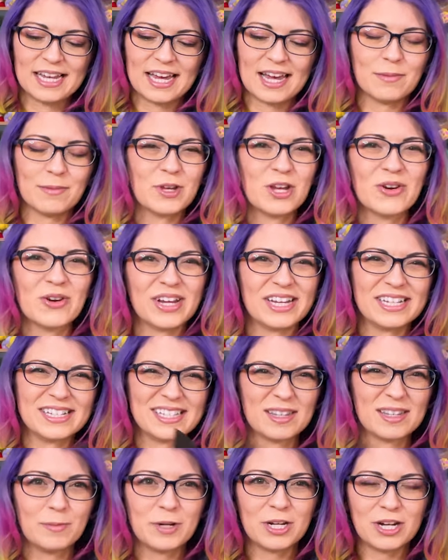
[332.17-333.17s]
I'm
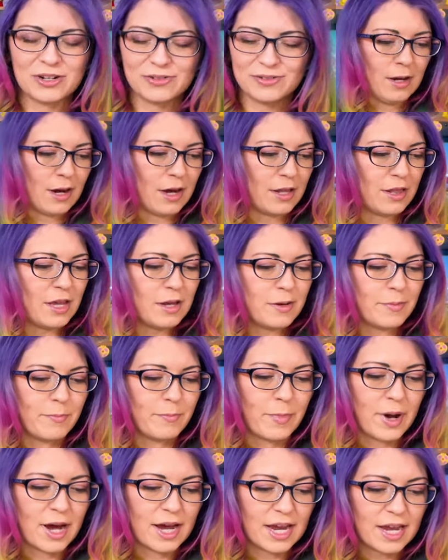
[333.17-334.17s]
curious, let me know. I think
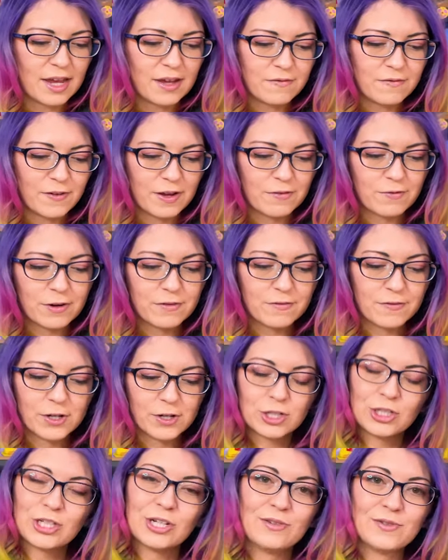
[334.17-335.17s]
my favorite
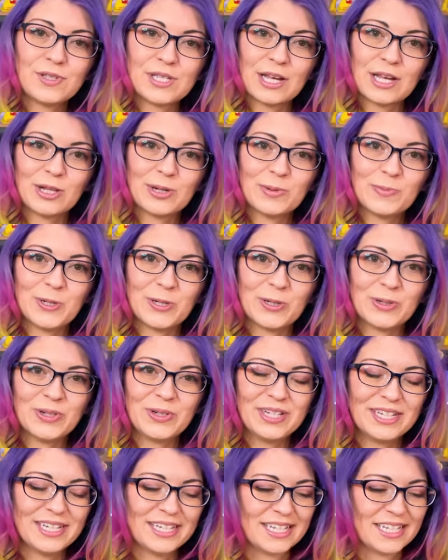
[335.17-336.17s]
version of Sailor Moon
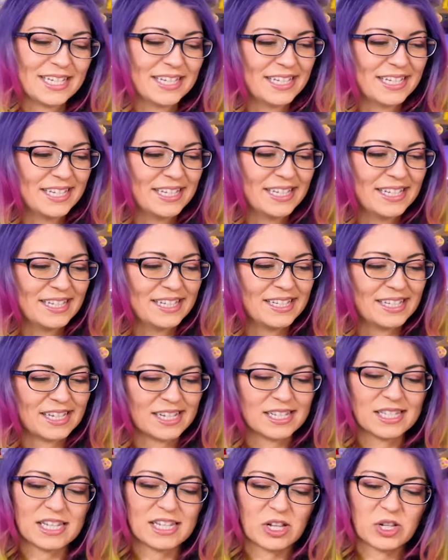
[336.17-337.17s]

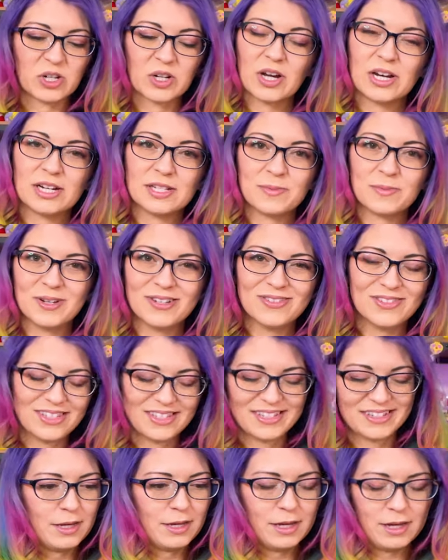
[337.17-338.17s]
is Sailor
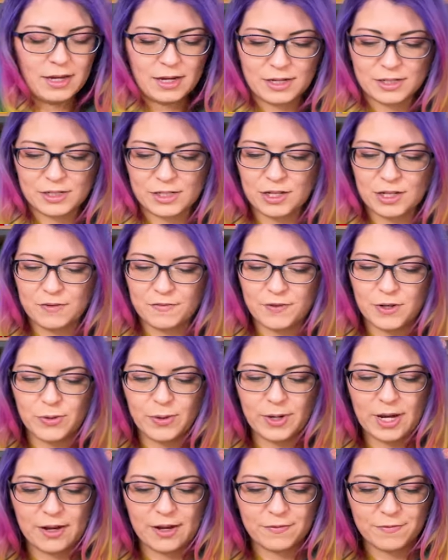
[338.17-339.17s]
Cosmos. And if you
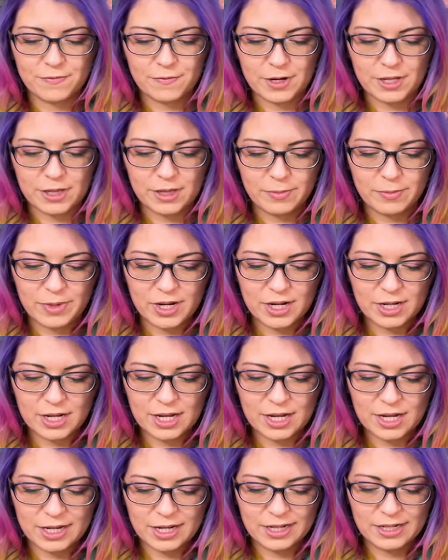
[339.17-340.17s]
have read the
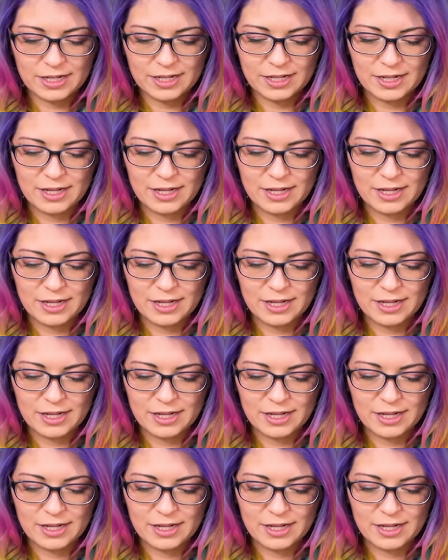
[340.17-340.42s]
manga,